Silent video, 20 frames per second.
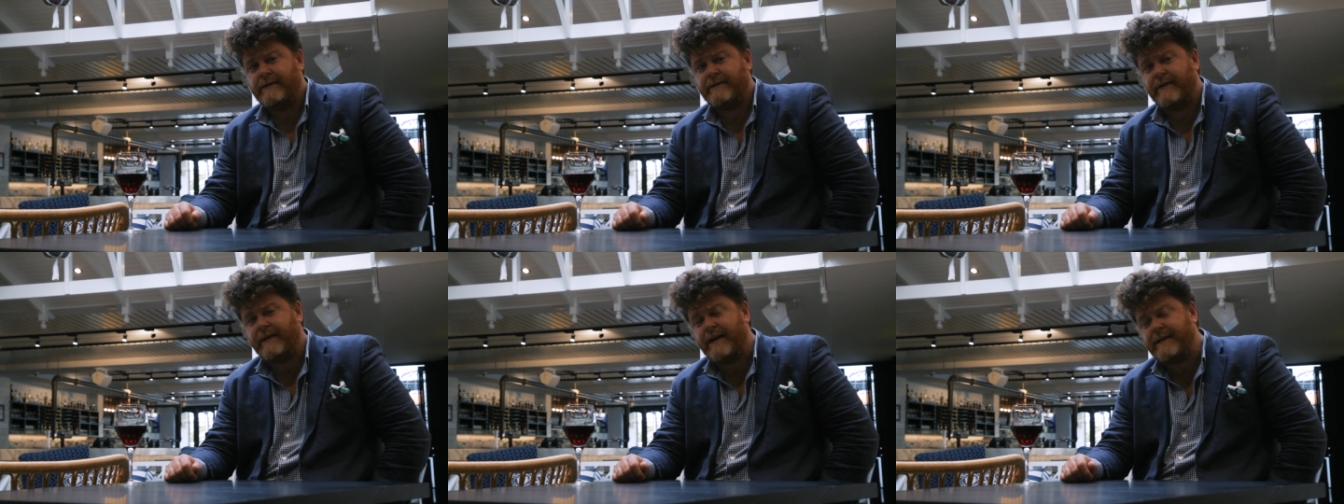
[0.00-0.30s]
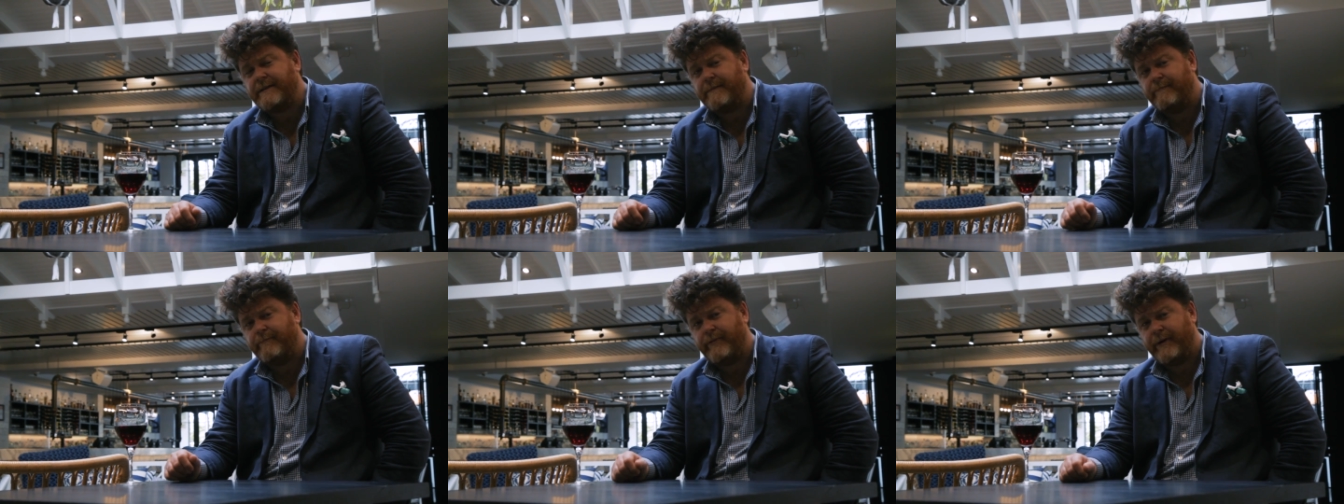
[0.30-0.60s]
So
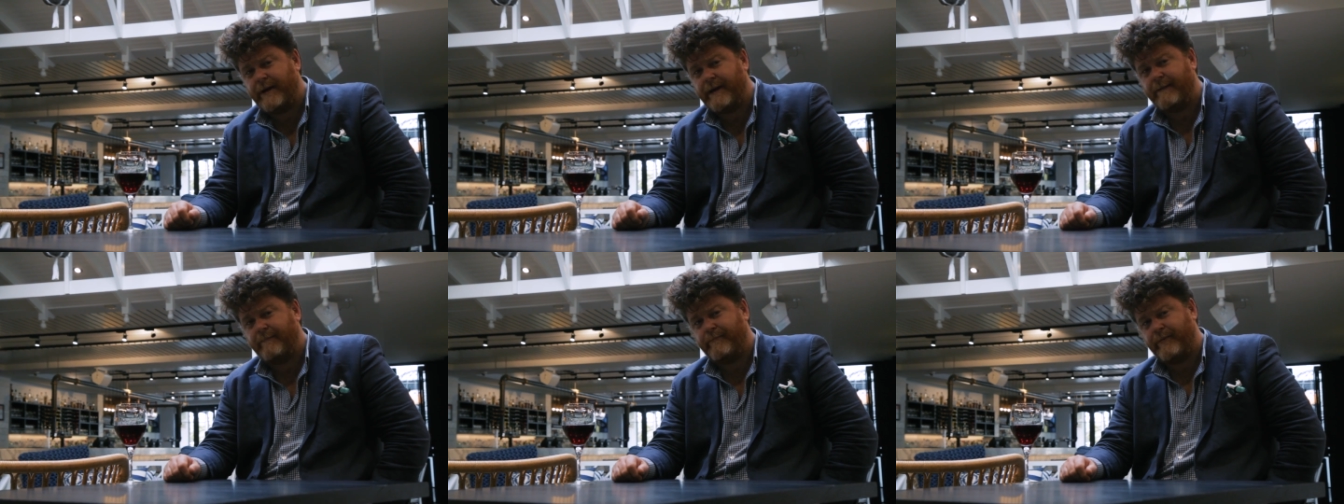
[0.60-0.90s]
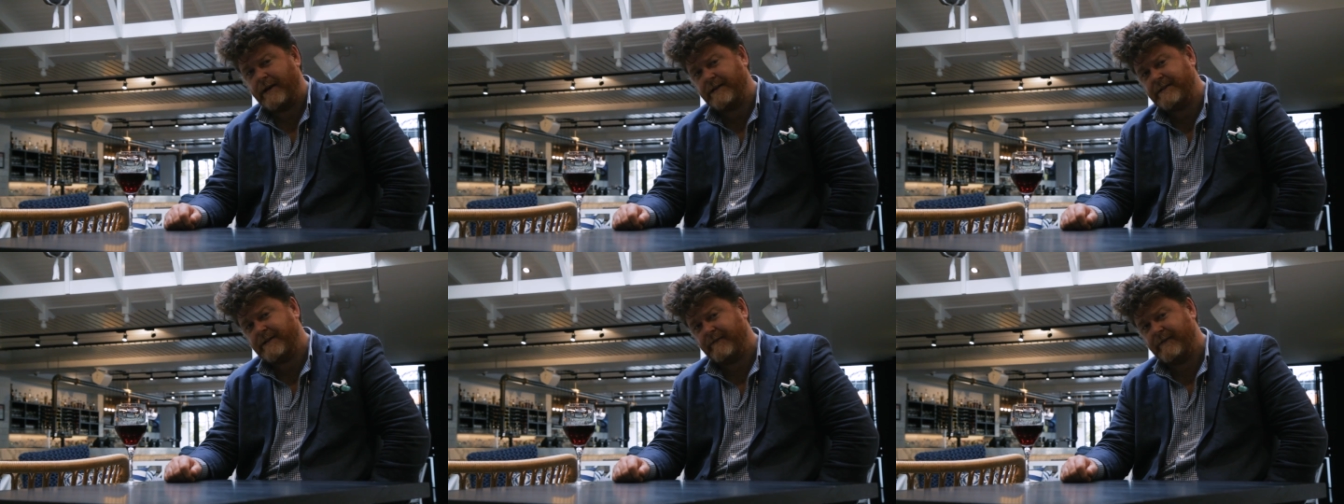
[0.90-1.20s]
that's some pretty
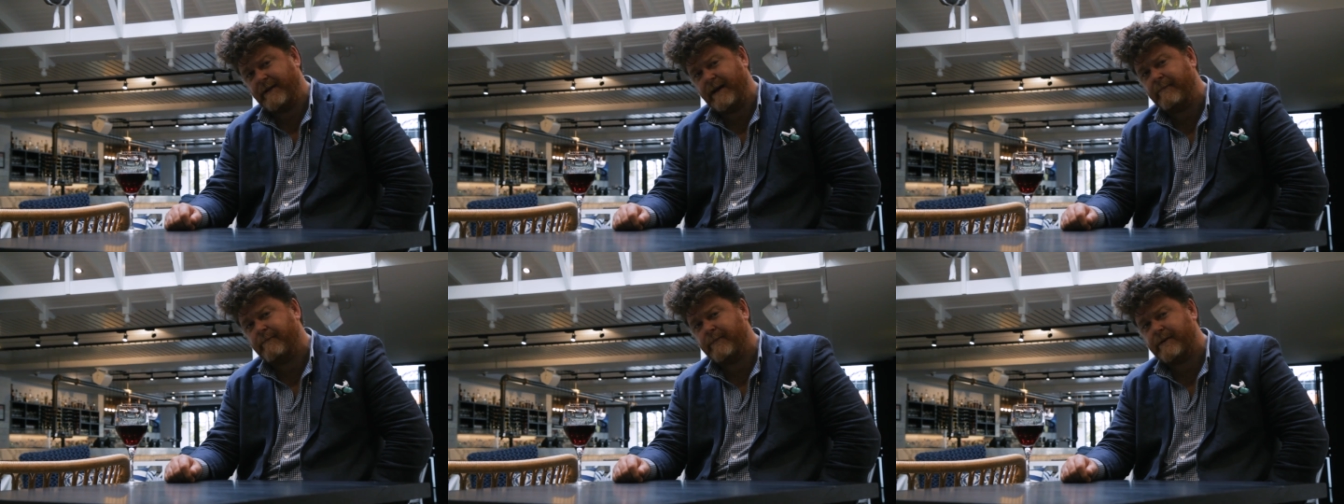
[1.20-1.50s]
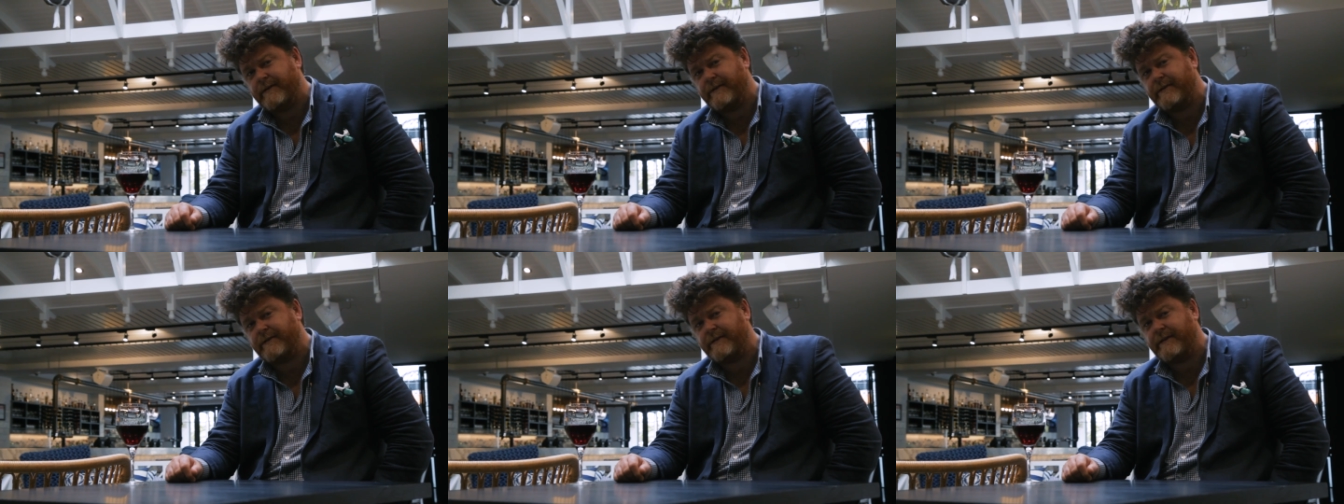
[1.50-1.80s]
impressive
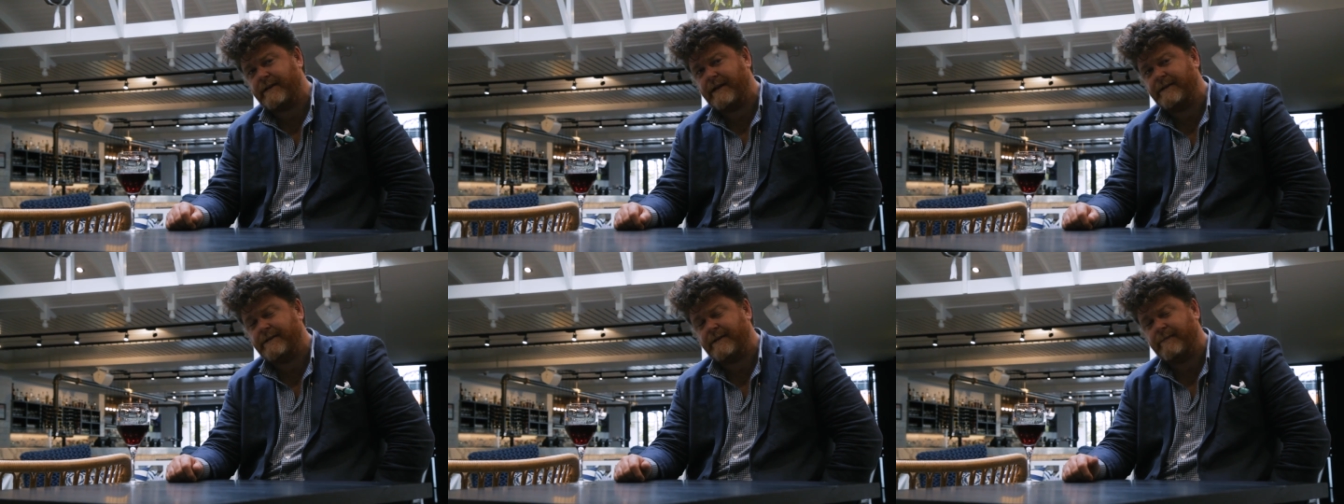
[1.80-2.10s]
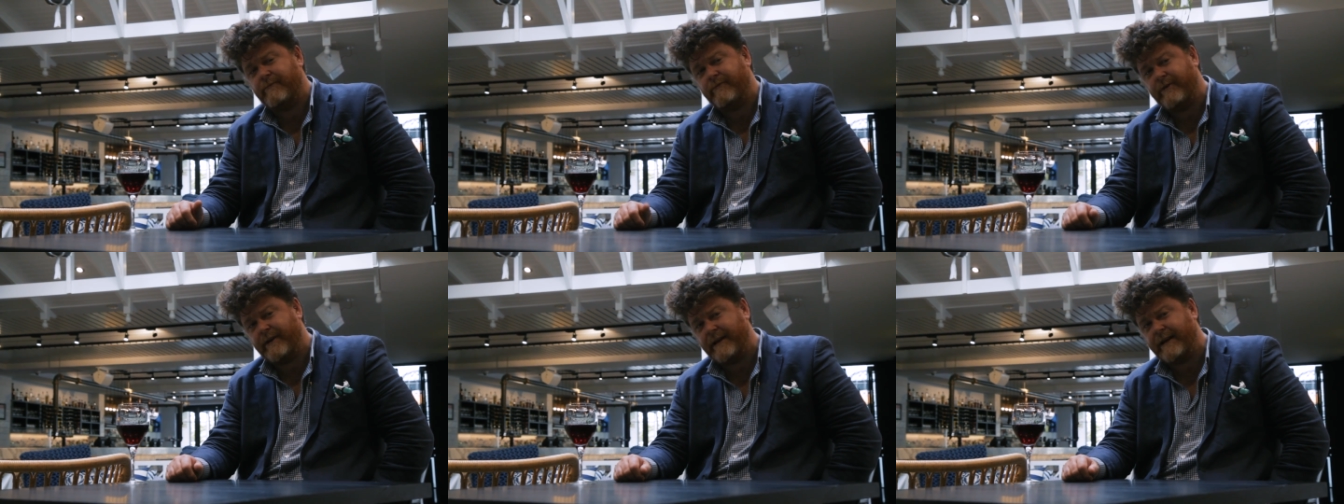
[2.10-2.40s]
numbers and
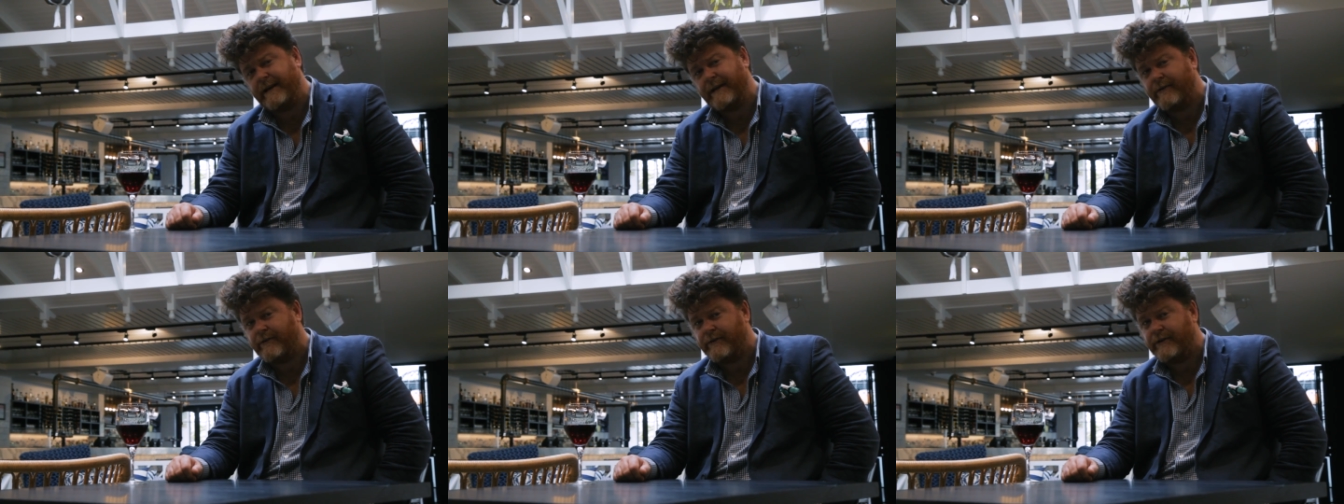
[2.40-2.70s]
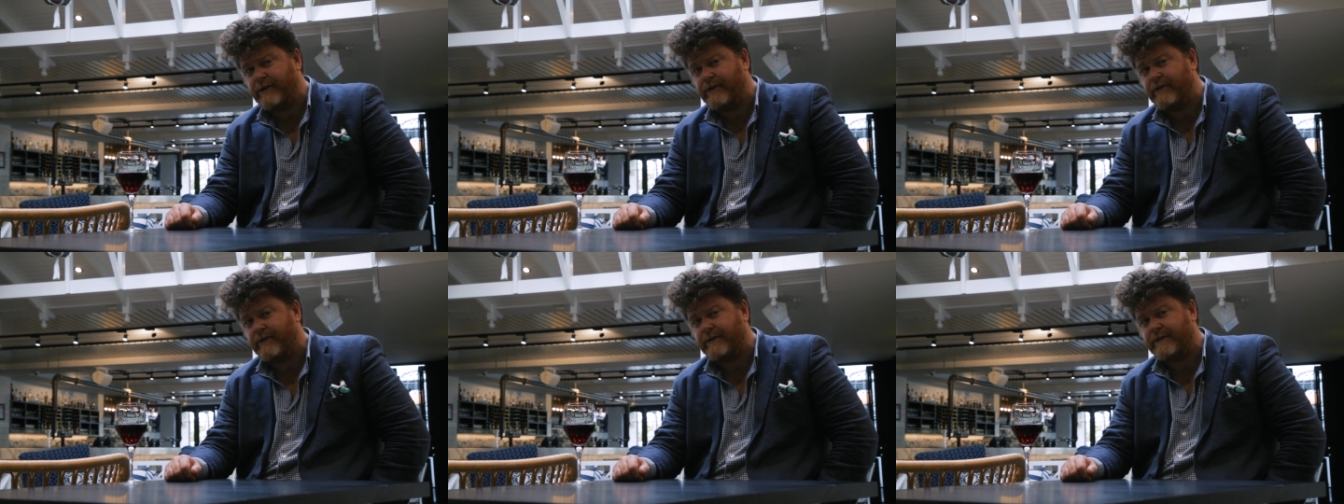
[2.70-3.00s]
some really
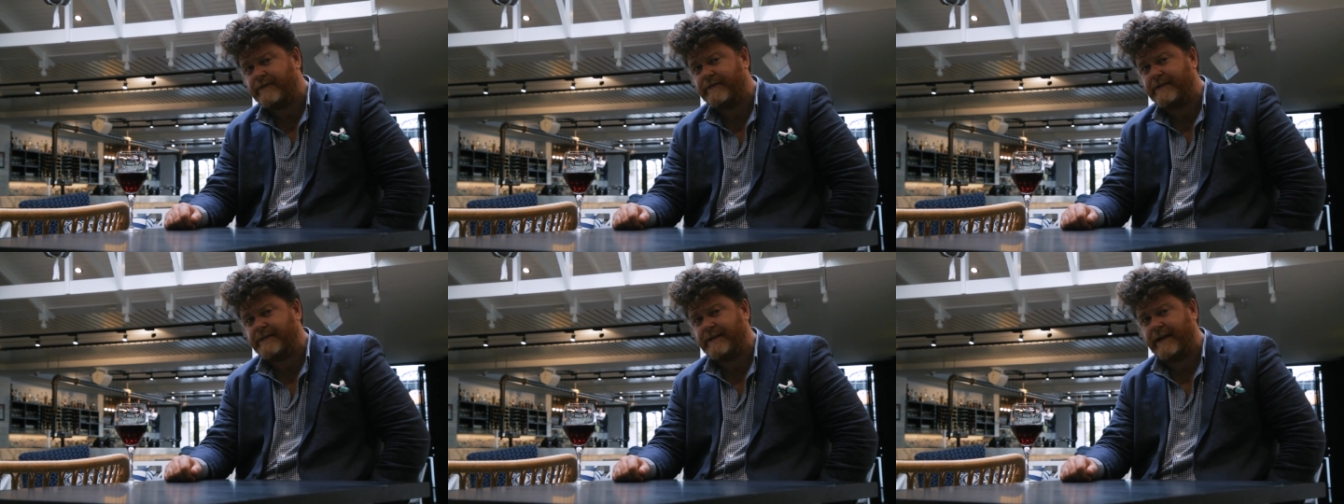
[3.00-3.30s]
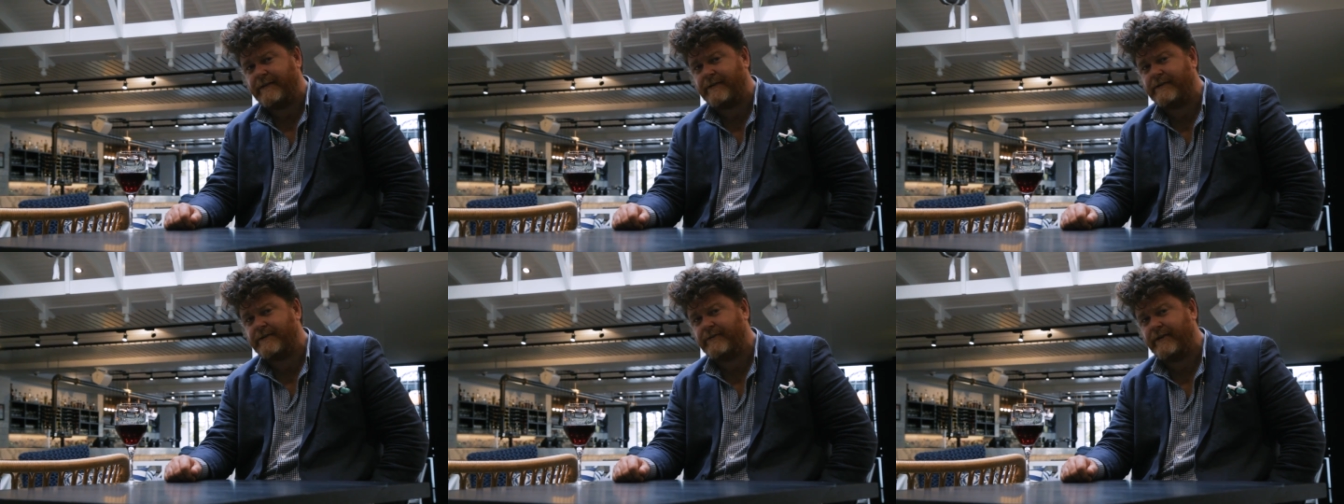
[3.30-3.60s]
good news for
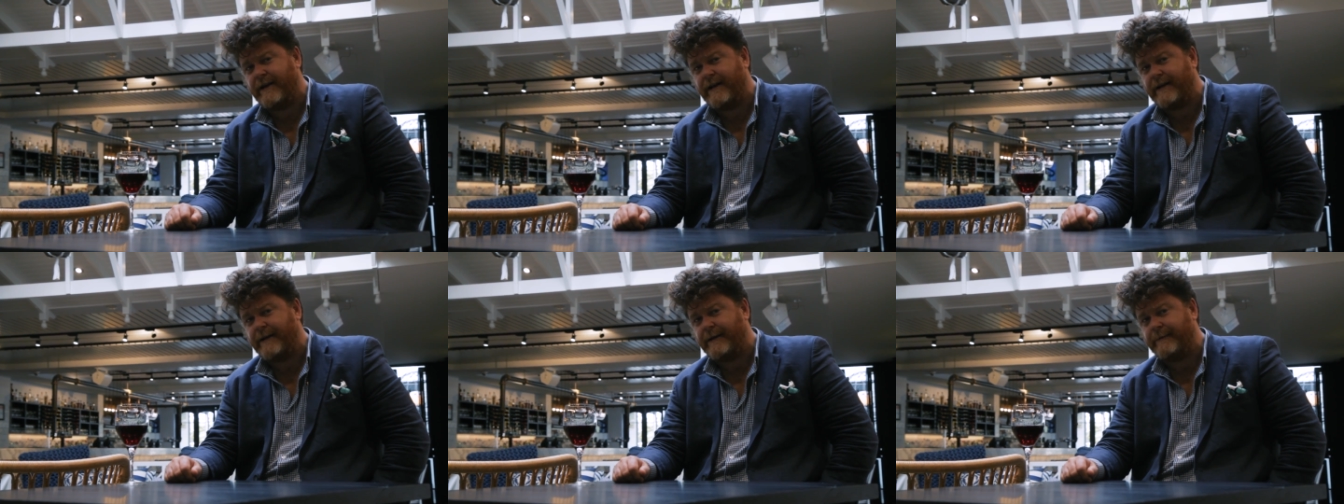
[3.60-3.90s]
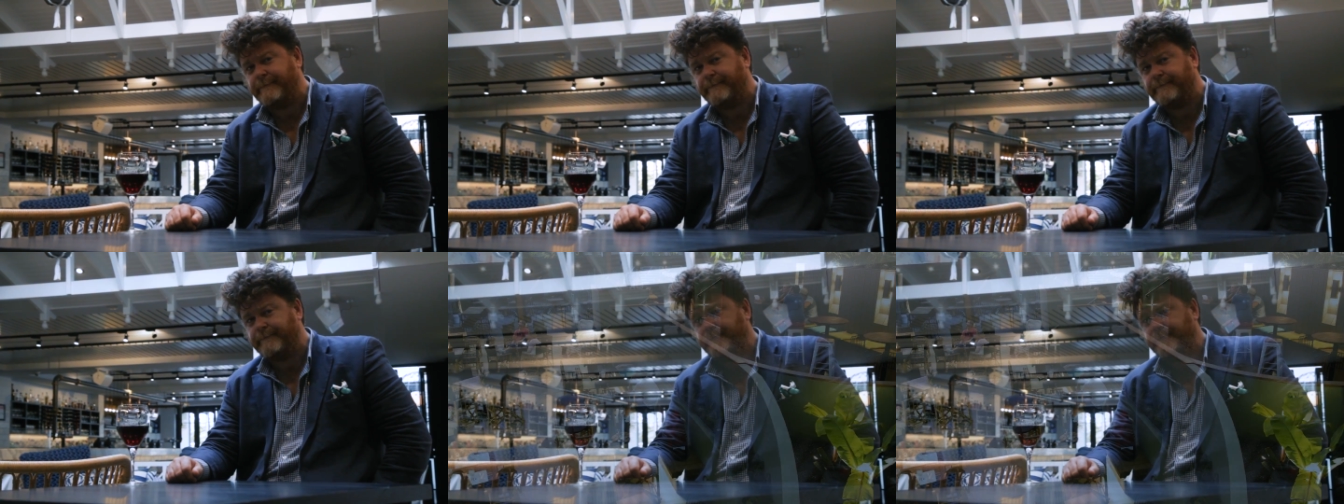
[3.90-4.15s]
South Australia.